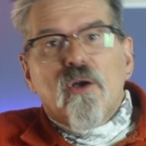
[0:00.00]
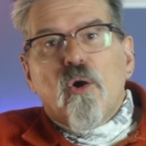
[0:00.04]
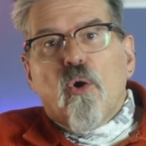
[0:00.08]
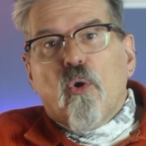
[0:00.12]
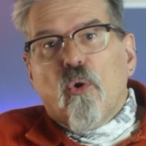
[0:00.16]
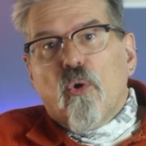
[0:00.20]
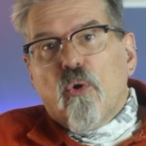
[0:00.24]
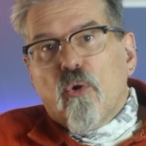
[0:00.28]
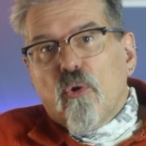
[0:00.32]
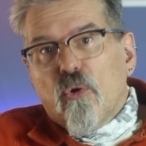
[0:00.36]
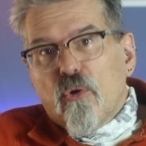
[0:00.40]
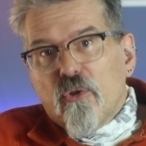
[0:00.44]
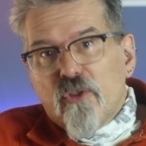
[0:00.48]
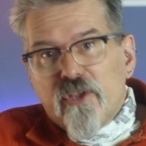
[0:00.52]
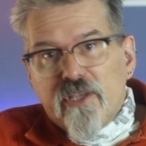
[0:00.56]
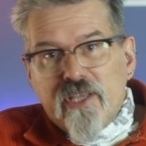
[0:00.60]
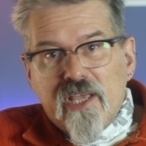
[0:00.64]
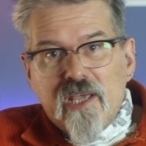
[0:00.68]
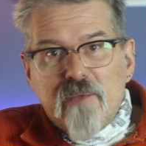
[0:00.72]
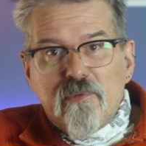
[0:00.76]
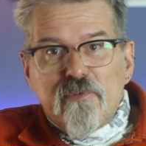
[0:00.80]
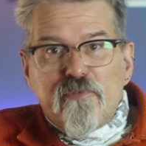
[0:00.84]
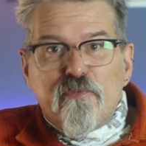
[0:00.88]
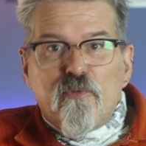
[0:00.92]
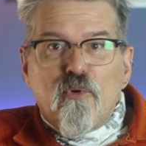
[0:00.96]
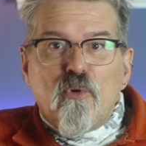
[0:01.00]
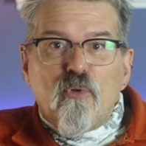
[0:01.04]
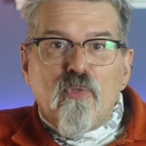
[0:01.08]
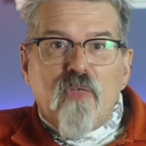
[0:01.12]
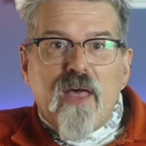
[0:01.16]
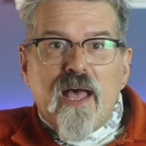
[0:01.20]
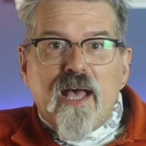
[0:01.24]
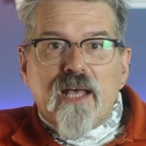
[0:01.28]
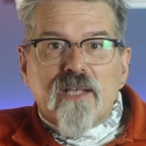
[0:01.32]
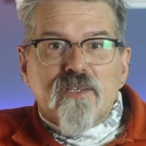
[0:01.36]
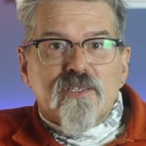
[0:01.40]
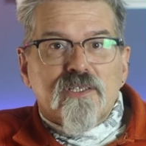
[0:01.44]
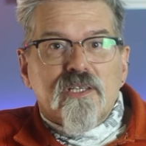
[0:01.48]
or the year before
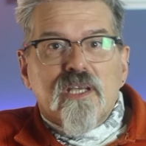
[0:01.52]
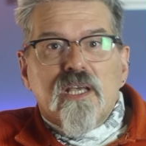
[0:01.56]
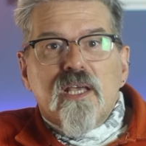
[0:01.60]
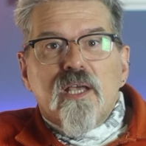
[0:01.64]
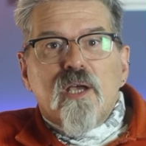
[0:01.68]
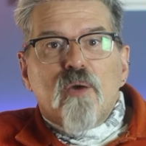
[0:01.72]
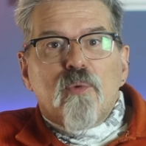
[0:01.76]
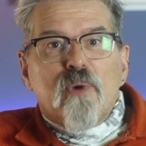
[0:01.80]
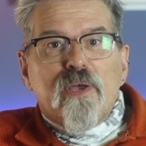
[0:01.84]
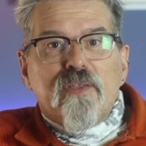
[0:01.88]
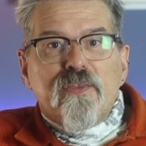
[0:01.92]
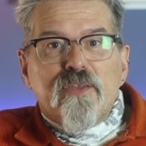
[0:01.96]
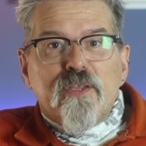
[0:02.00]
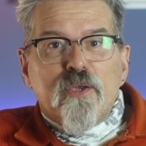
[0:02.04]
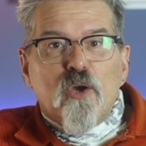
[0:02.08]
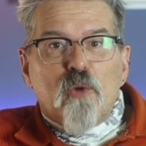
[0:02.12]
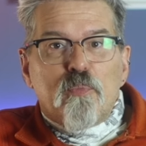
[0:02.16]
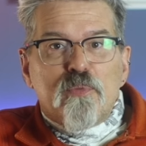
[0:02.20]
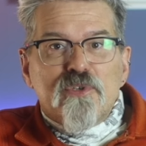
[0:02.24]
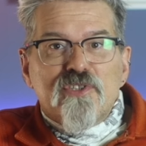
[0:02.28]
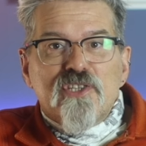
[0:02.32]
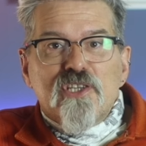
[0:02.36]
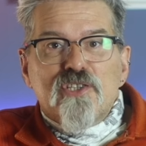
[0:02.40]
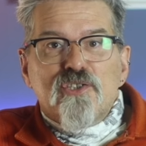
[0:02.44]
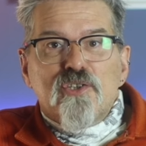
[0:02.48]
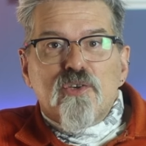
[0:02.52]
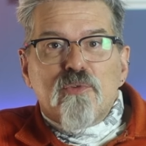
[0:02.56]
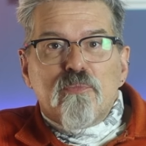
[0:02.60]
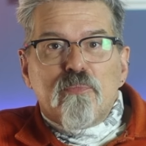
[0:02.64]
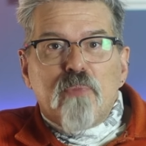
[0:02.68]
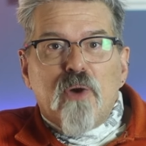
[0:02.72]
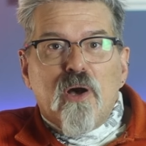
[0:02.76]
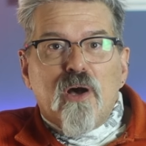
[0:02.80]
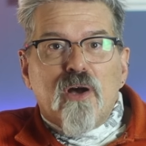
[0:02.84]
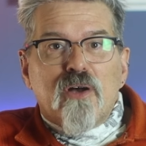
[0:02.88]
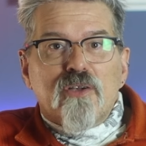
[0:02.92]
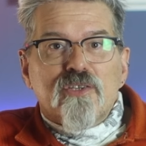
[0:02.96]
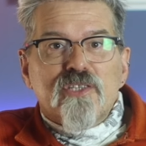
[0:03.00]
that when the opposition
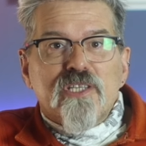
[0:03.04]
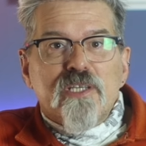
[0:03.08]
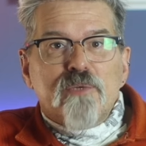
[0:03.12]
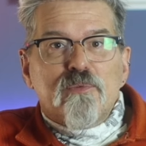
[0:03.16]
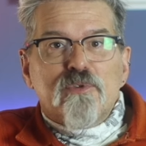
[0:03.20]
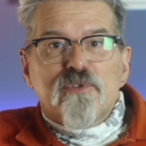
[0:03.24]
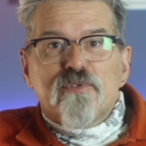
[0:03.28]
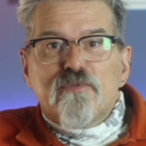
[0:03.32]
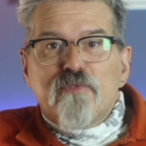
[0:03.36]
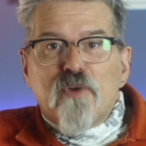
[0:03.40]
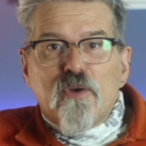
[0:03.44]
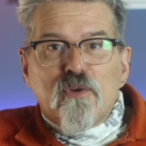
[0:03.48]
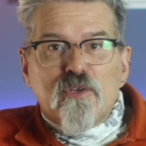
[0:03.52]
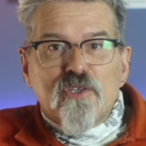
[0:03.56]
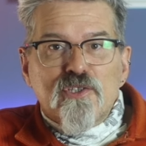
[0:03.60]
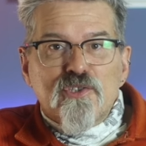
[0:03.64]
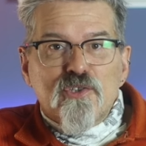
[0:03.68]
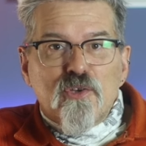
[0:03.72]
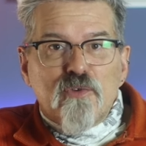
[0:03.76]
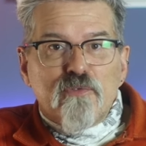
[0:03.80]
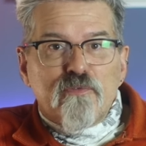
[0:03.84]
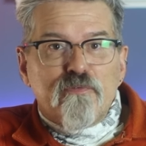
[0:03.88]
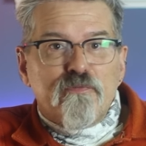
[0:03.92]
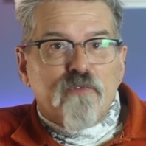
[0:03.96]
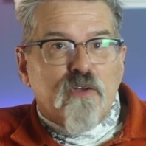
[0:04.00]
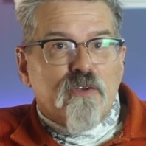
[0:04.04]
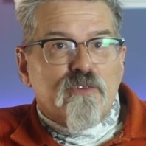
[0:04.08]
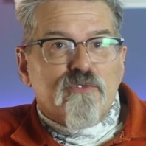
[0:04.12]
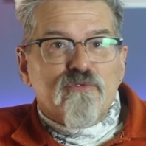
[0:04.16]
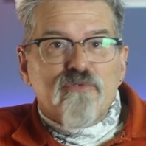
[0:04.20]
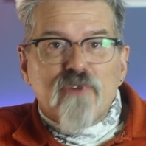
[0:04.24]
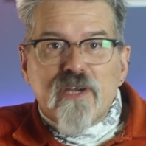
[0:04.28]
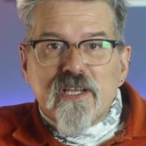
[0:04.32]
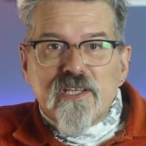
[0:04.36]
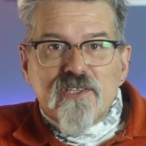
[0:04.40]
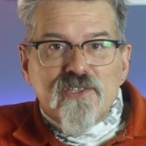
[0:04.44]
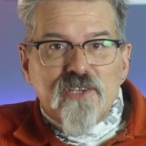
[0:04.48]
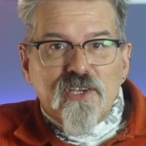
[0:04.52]
party was focused on
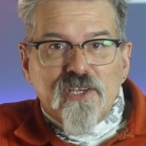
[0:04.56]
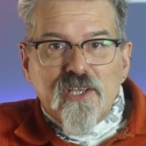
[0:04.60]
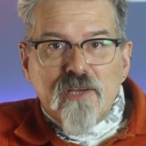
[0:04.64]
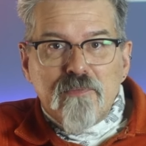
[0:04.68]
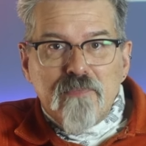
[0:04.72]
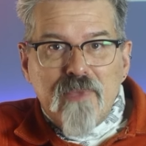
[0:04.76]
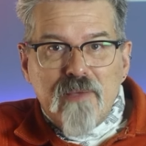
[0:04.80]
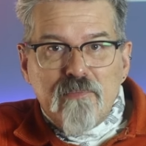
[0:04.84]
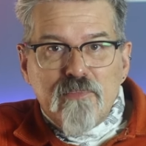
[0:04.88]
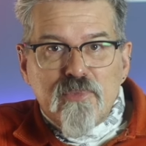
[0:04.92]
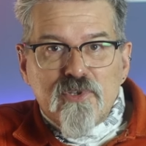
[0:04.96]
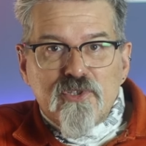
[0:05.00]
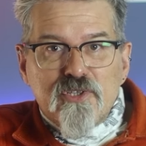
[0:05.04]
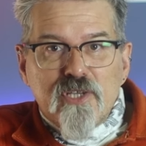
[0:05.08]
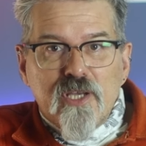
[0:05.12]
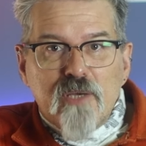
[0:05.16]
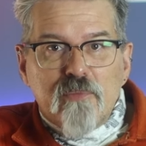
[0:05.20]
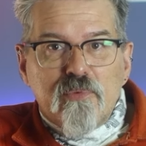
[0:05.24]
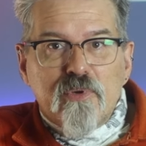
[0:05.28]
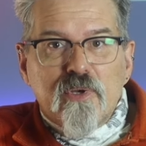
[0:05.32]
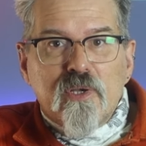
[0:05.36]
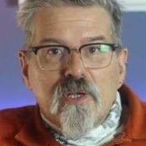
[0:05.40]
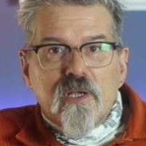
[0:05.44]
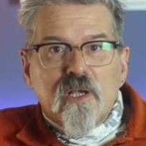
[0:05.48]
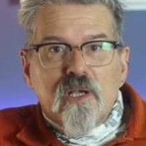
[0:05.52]
fundraising and membership,